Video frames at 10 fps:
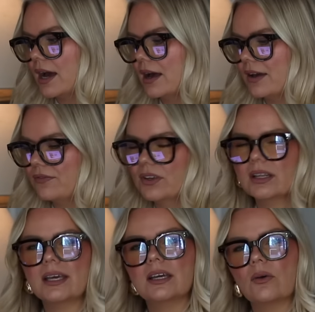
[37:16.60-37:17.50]
that. I feel
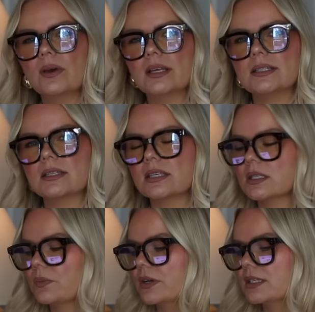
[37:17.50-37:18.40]
like going into the
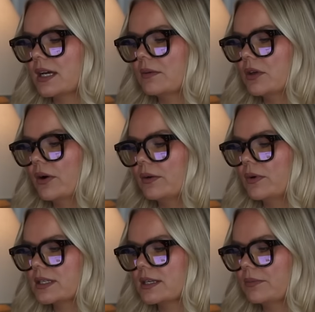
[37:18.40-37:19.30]
springtime though, I
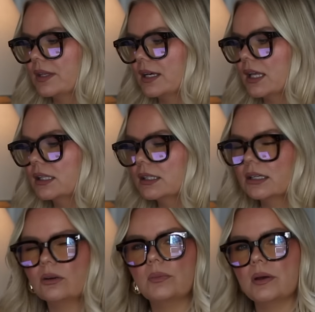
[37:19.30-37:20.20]
want something a
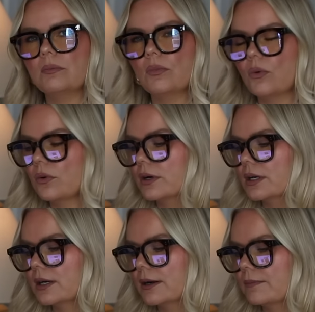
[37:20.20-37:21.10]
little bit
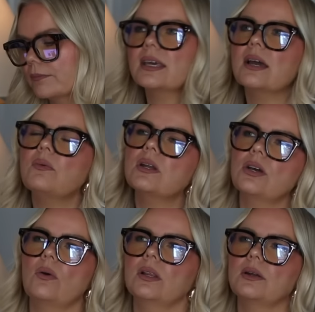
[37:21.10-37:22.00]
more, I think I
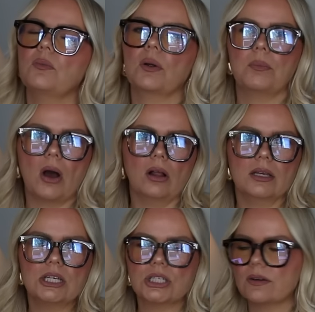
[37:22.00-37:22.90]
want to go a little more
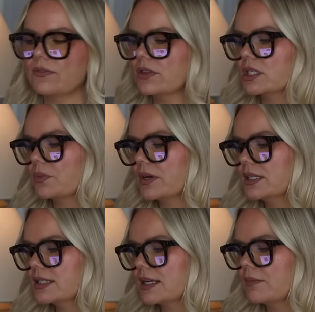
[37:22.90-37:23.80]
polished for the
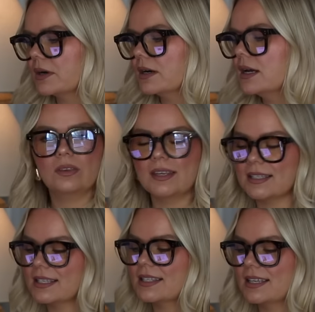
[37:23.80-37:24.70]
spring and summer.
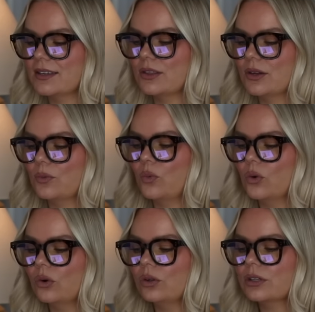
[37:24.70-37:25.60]
This is the, the
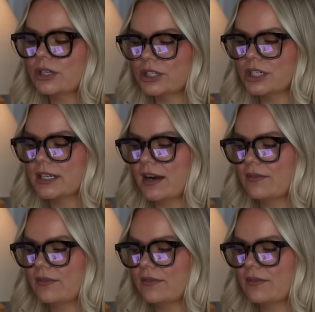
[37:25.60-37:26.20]
wool cushion